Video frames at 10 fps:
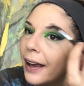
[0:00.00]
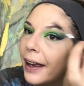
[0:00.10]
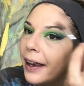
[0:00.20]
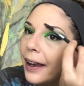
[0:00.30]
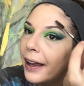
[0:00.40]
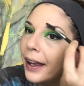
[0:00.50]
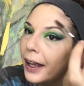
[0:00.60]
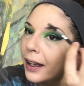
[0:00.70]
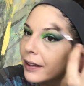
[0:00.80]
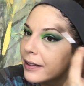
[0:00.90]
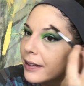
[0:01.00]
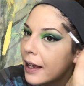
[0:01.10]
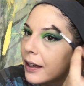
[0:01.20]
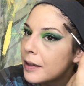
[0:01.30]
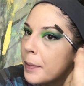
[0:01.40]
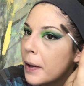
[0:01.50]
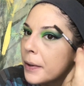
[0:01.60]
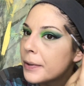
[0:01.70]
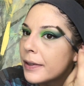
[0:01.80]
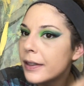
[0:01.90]
and set it to
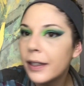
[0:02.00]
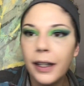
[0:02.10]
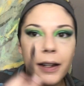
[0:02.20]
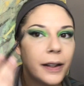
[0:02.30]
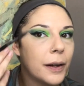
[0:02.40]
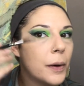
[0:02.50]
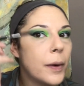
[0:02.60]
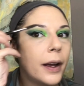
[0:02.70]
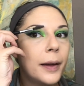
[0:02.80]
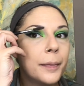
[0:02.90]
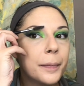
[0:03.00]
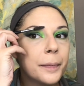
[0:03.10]
post. And you know what?